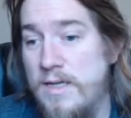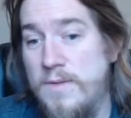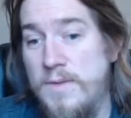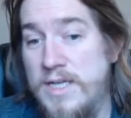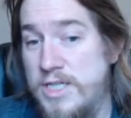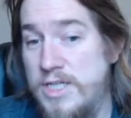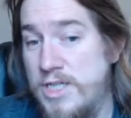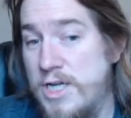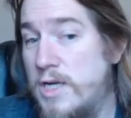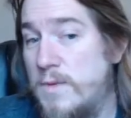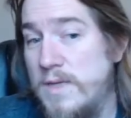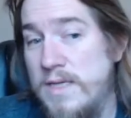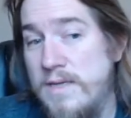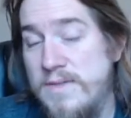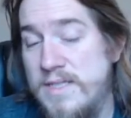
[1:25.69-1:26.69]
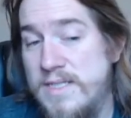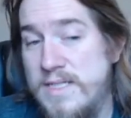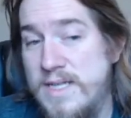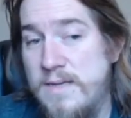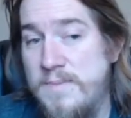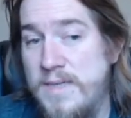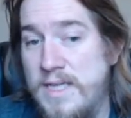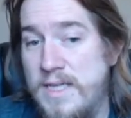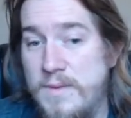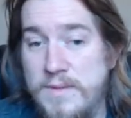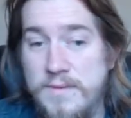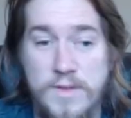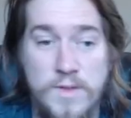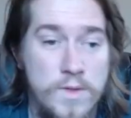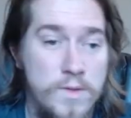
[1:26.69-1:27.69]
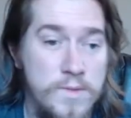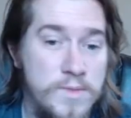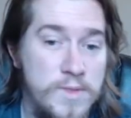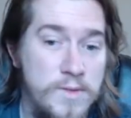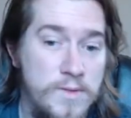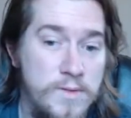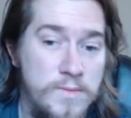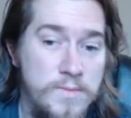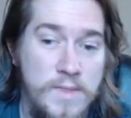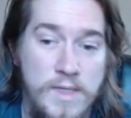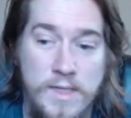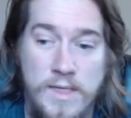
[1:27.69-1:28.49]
We had a Shockwave in the top 8. We have a Chrome Dome.